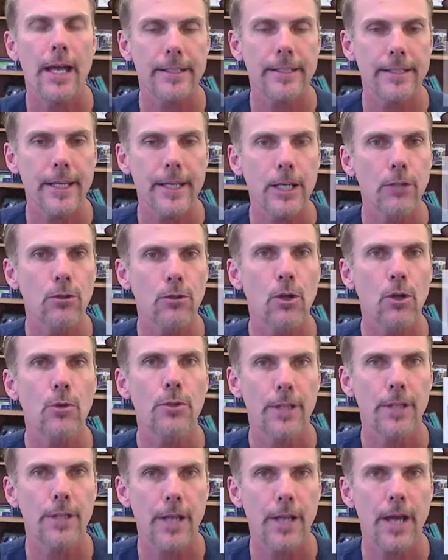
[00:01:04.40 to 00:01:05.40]
as they grow
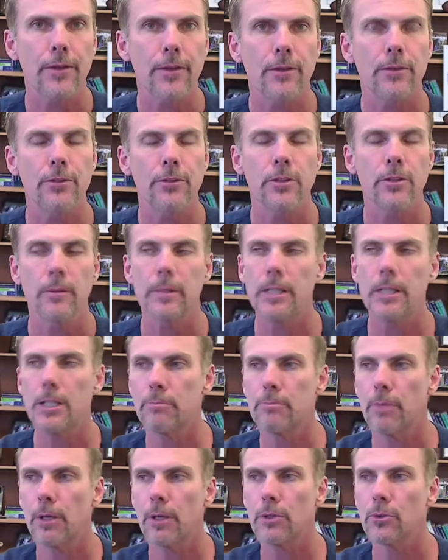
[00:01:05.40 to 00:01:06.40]
together. Some of
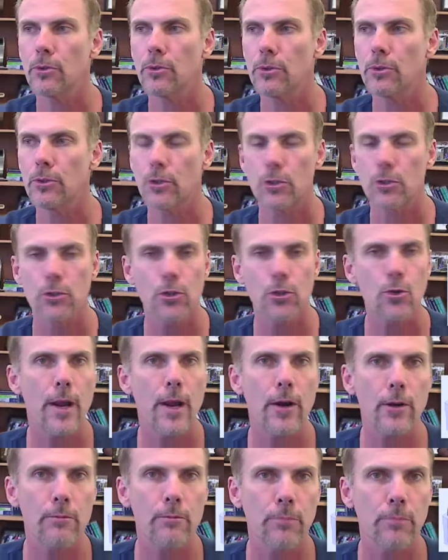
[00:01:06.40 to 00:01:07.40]
these bundles are
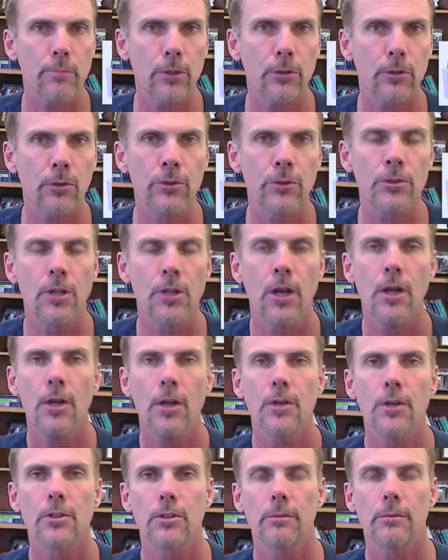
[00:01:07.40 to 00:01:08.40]
2-haired bundles,
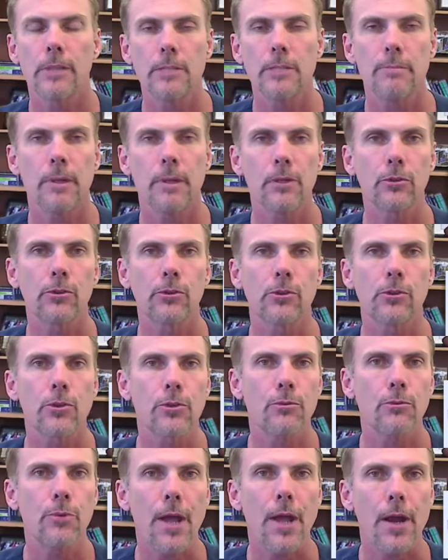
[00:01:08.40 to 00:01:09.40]
some of these bundles are
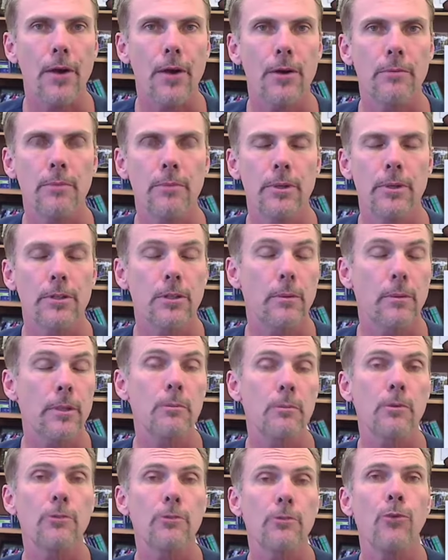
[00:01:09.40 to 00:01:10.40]
3-haired, some of
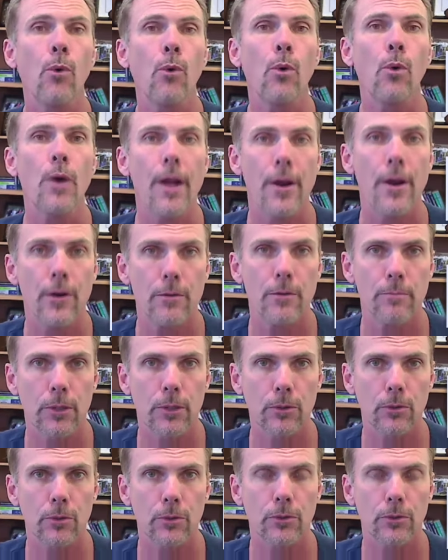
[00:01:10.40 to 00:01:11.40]
them are 4-haired
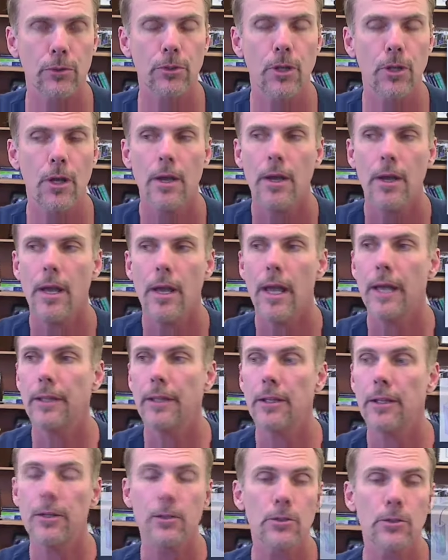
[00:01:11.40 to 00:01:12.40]
bundles,
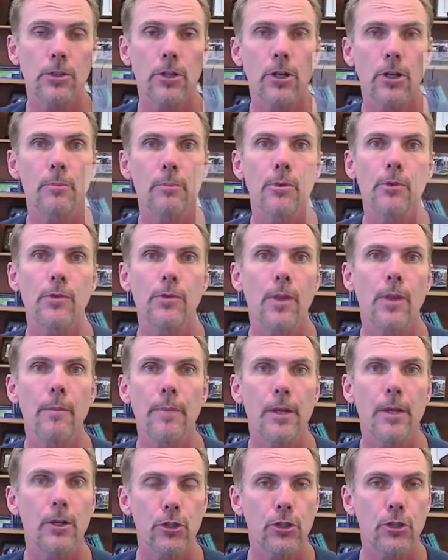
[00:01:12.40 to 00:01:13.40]
and then there's a number of
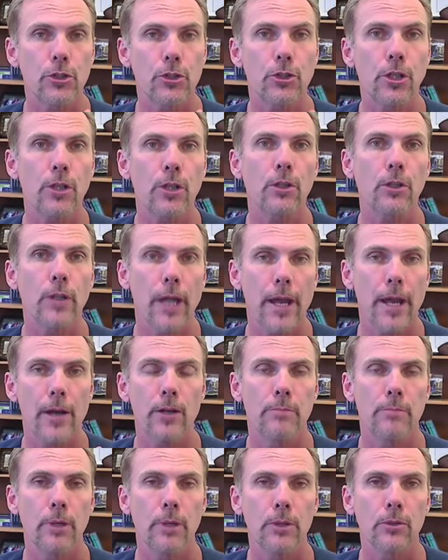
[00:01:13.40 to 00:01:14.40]
them that are just
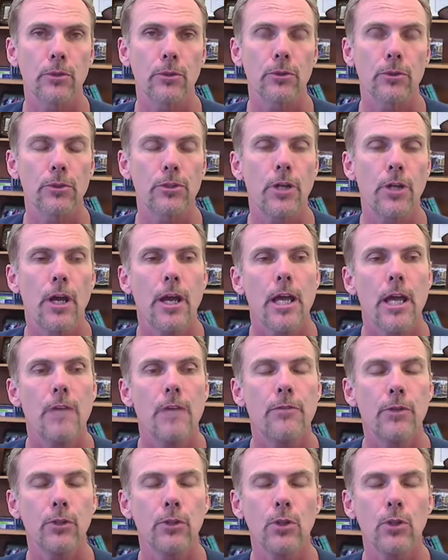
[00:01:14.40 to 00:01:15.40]
single-haired bundles.
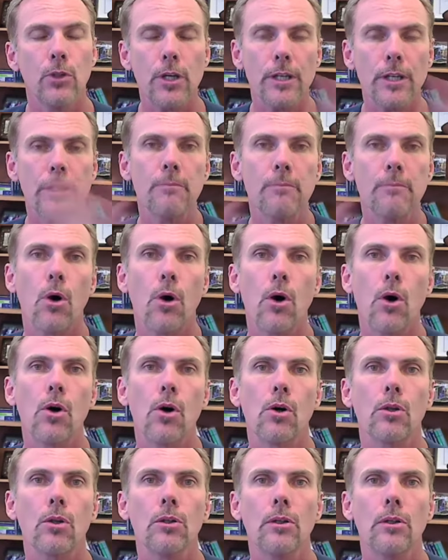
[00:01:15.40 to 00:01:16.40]
If you look at them
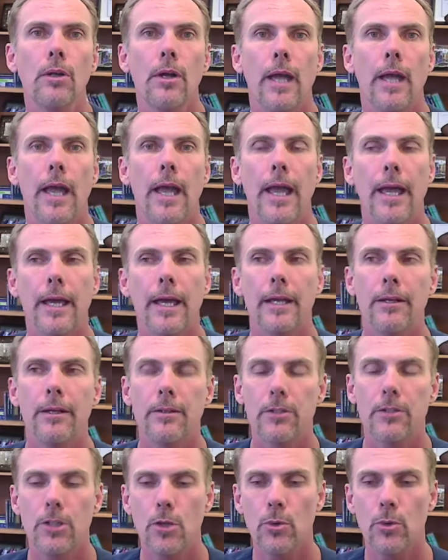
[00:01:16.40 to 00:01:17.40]
all
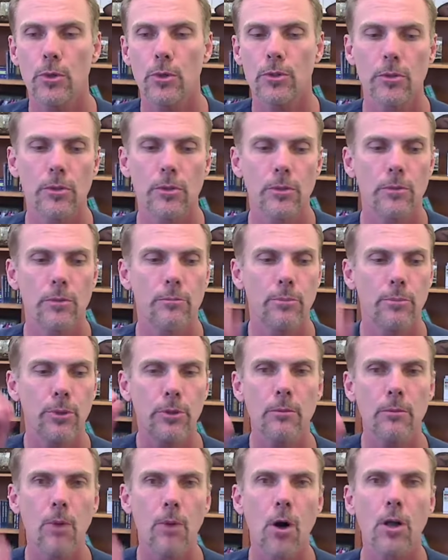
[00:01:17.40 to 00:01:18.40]
and you were to
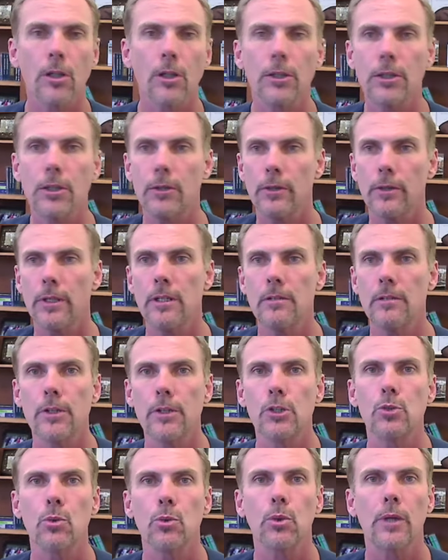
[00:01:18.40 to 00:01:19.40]
put them all in their
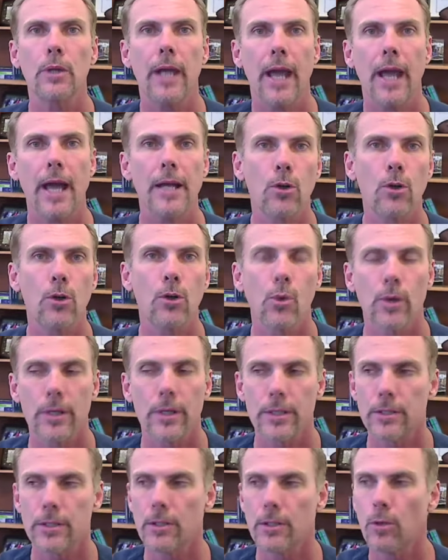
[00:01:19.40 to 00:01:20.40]
individual
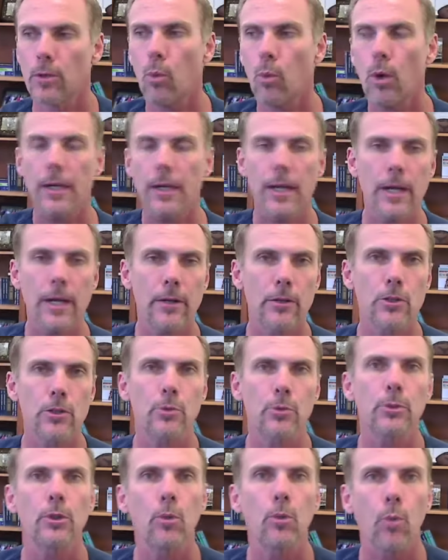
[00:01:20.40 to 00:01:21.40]
categories, the 1
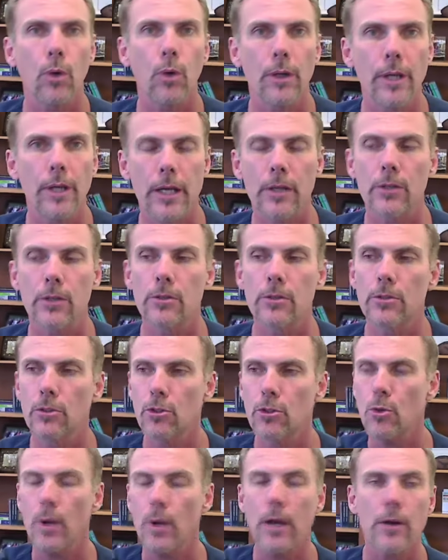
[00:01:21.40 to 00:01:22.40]
hairs with the 1 hairs, the
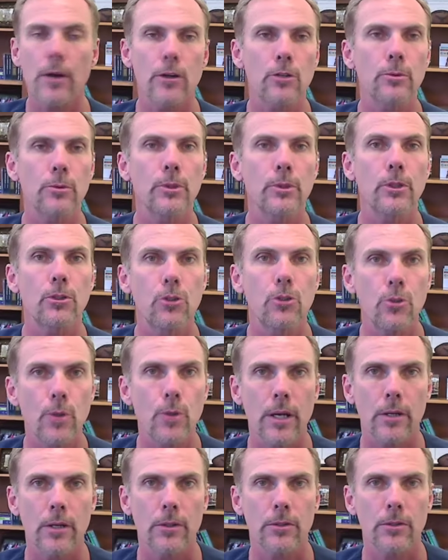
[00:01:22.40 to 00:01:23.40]
2 hairs with the 2
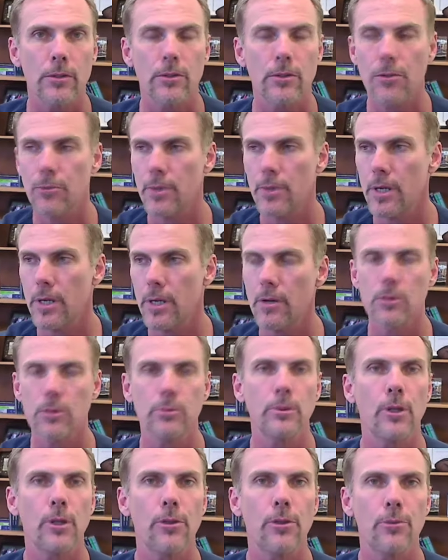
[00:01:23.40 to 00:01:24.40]
hairs, the 3
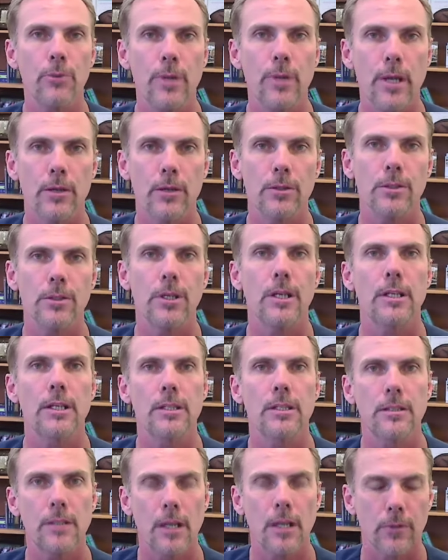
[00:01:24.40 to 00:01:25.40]
hairs with the 3 hairs,
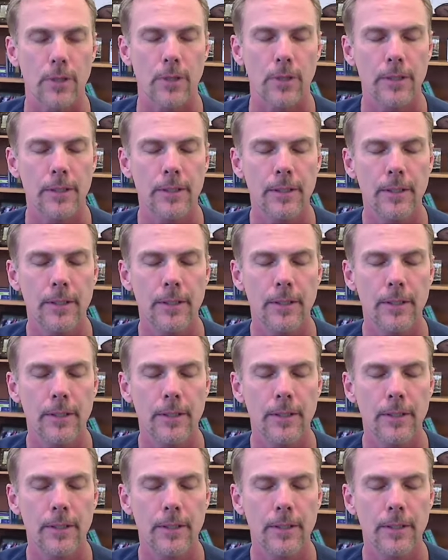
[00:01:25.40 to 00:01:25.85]
etc.,